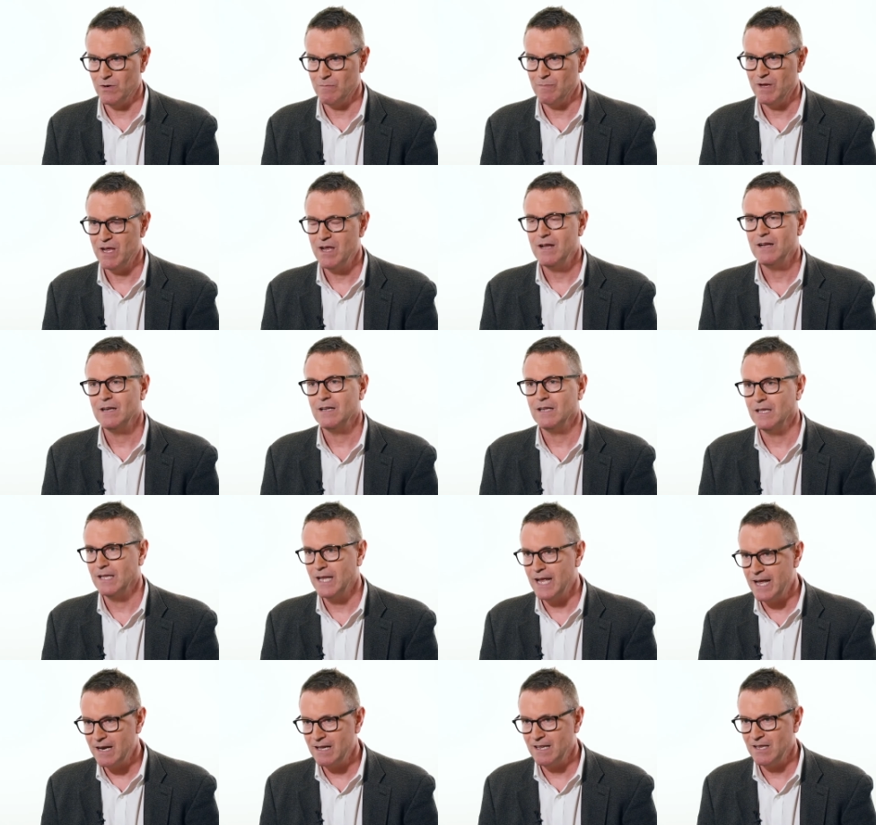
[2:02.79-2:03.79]
room,
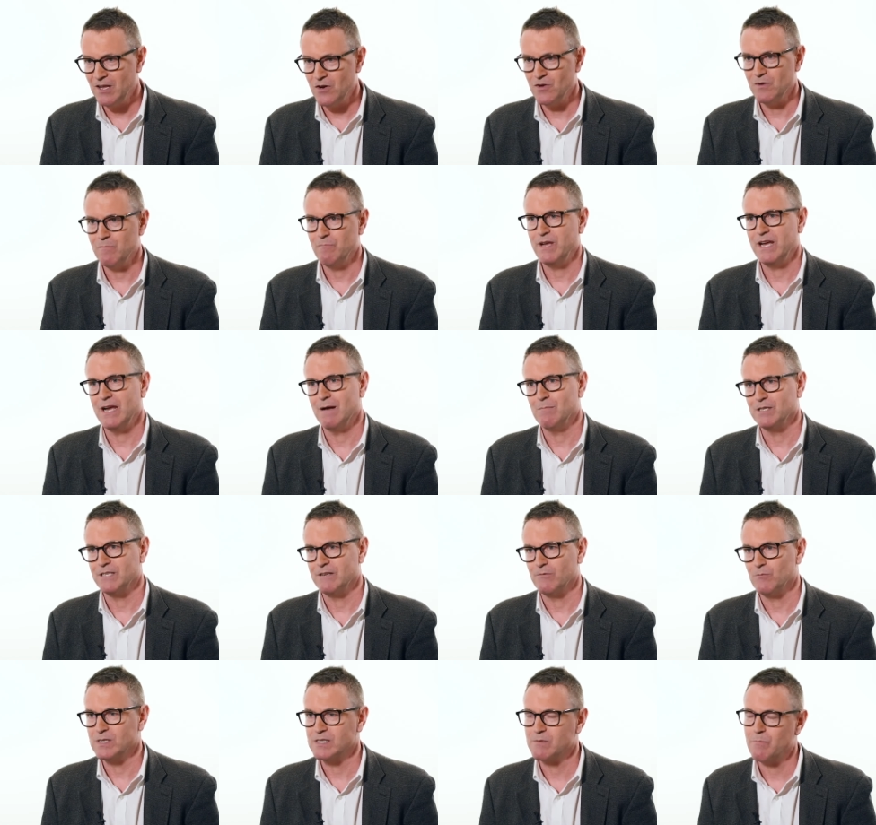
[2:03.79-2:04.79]
let alone be able
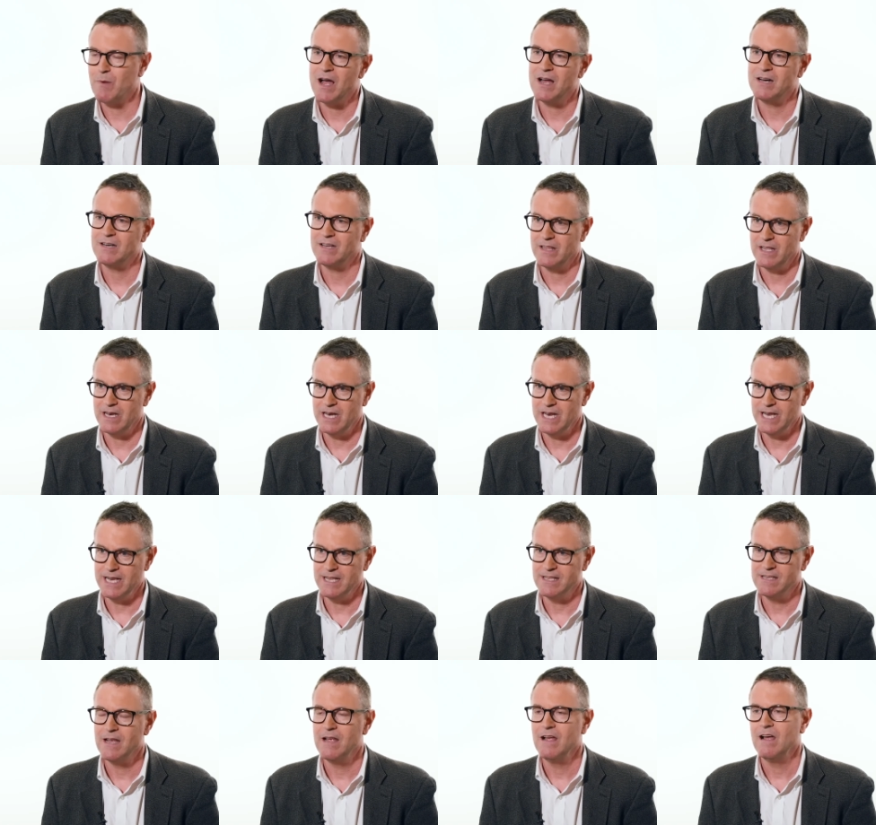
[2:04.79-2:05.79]
to respond to the
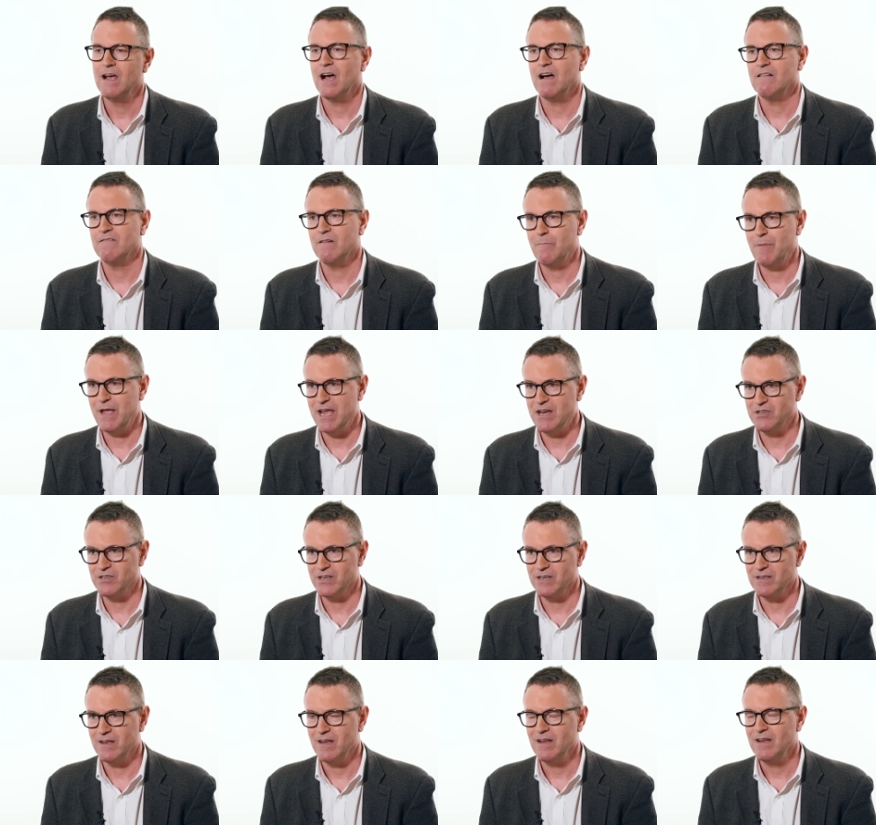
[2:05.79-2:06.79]
needs of a
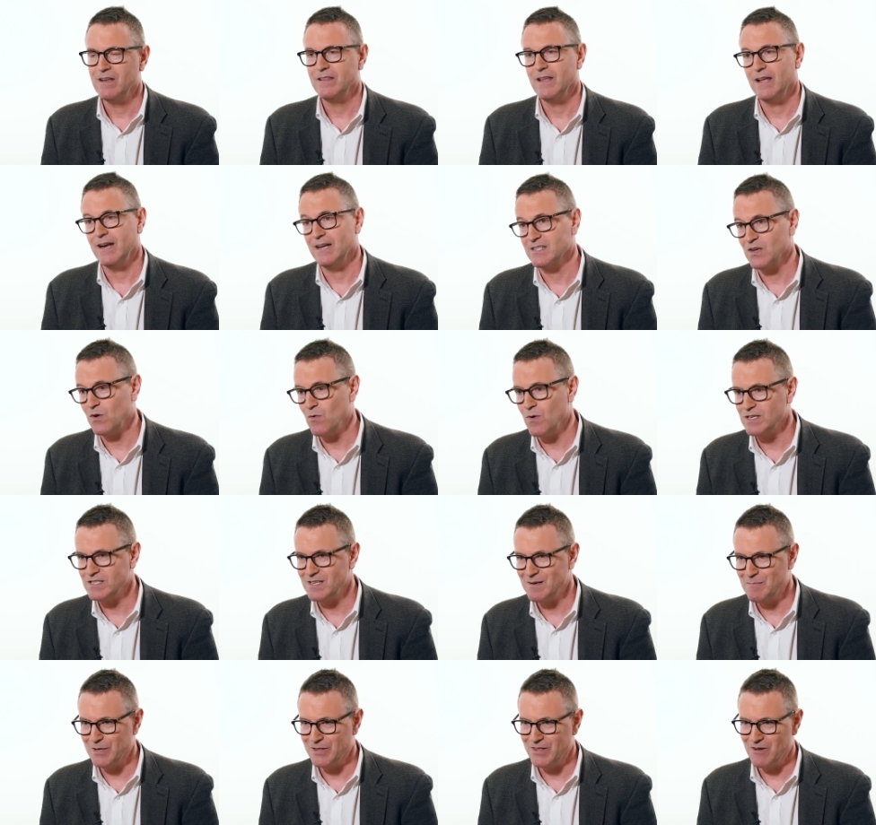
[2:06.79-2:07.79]
patient that has a
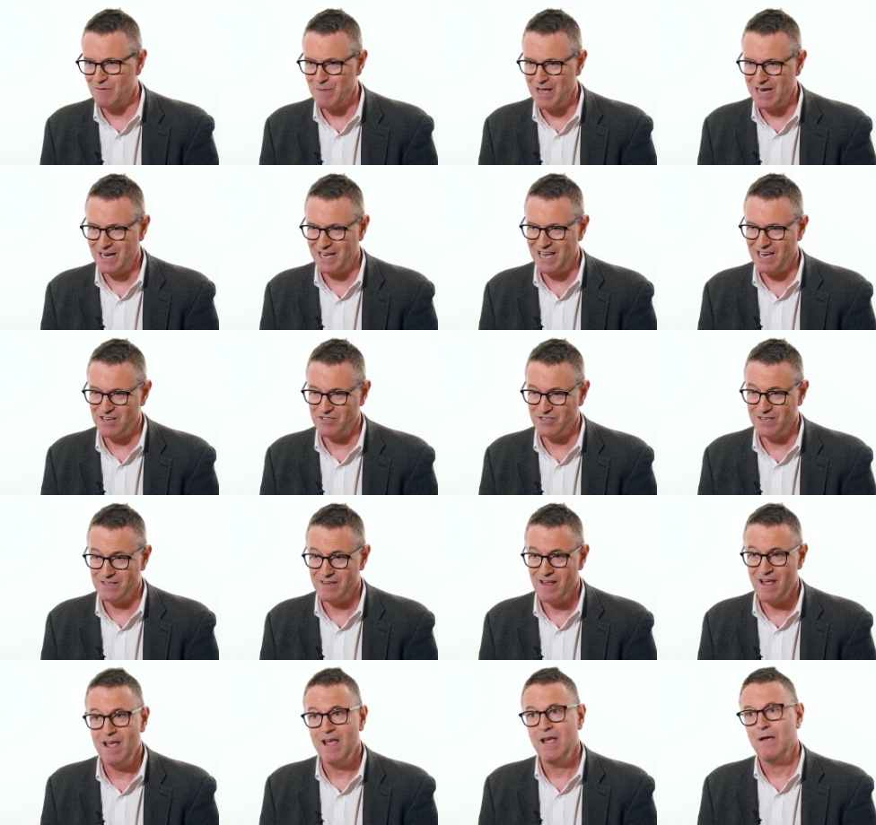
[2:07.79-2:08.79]
question about their medication
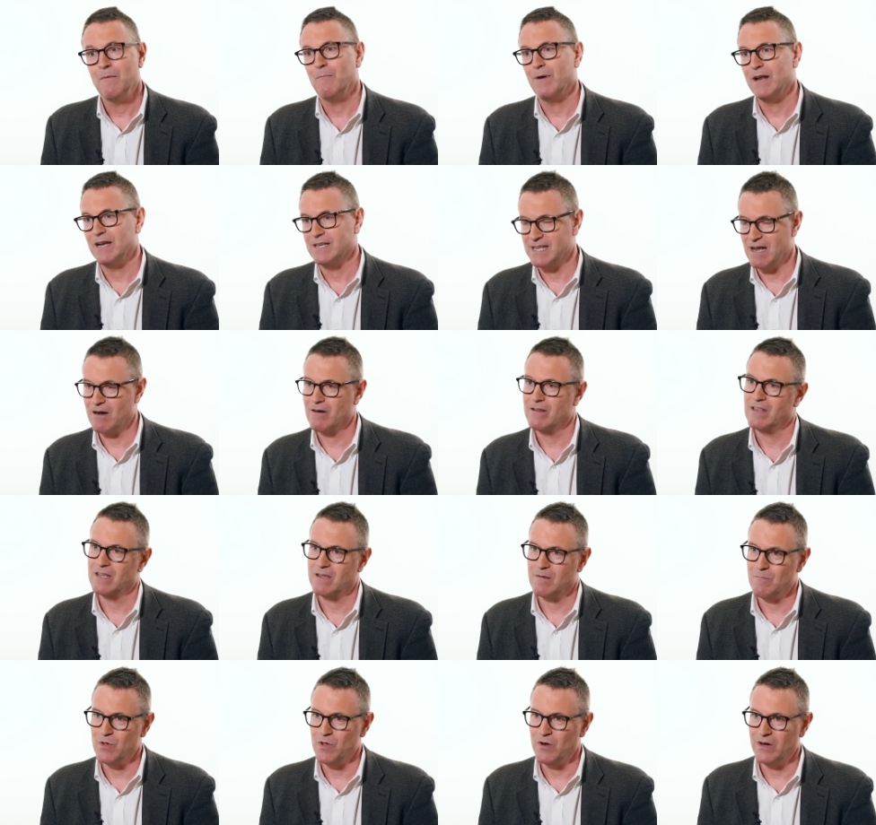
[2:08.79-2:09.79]
but is out in
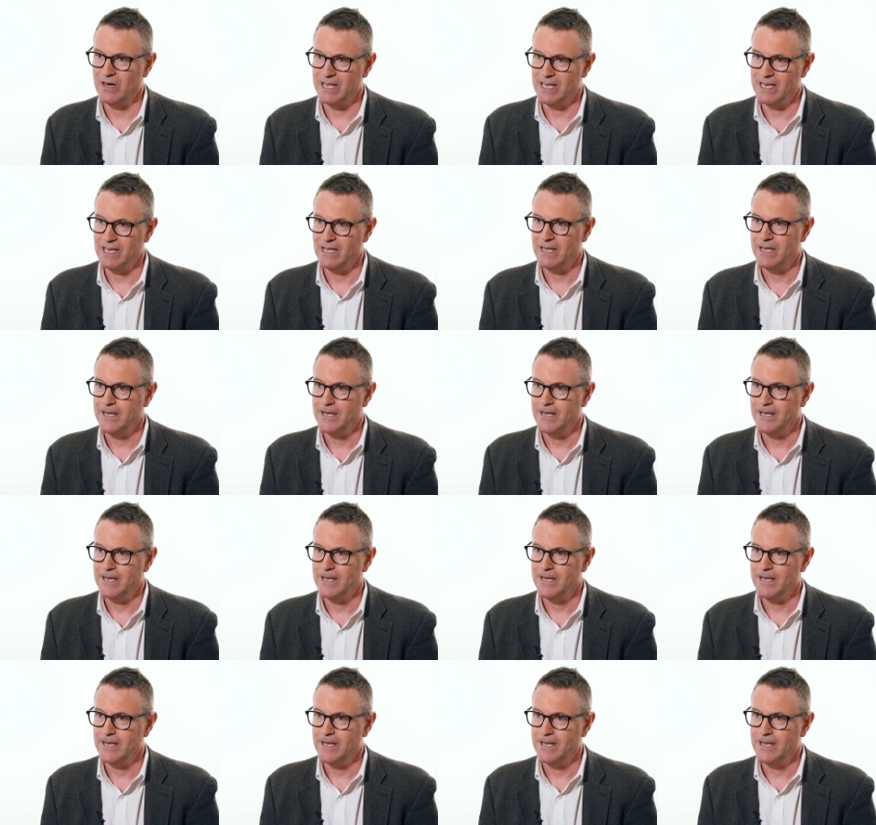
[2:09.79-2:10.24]
the community.